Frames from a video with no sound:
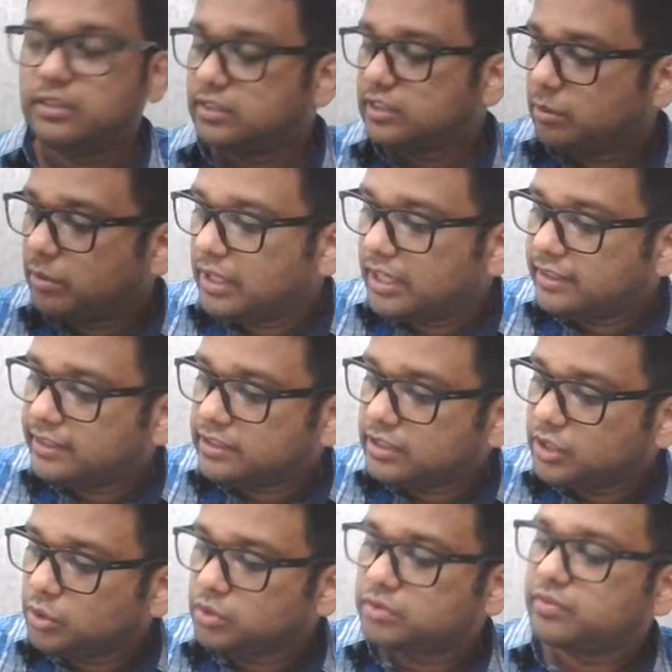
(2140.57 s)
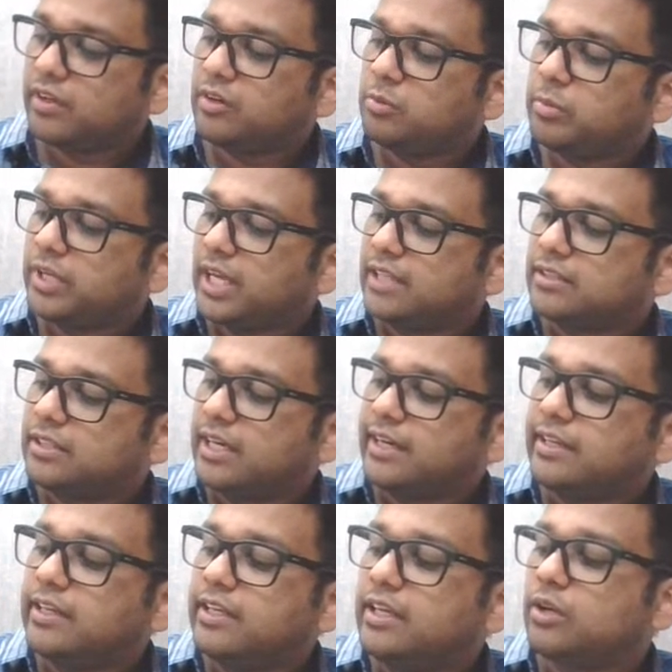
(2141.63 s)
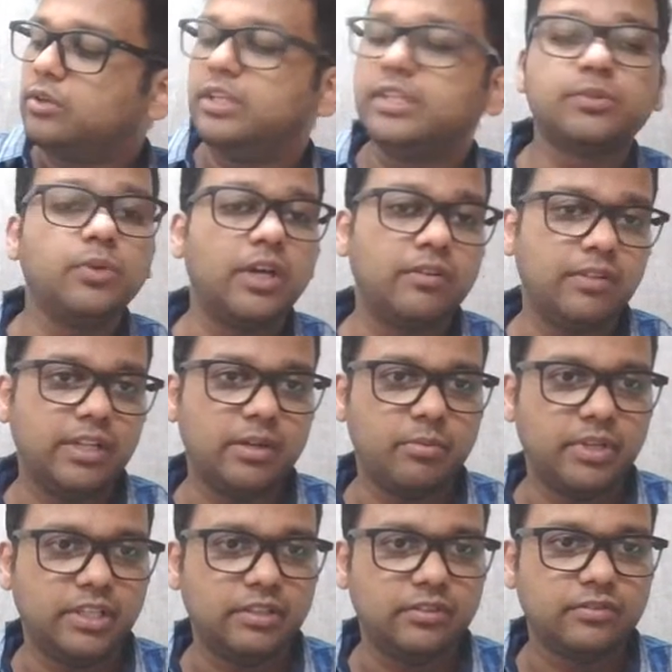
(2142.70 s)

Similarly, this q square will be cancelled and here only square will remain.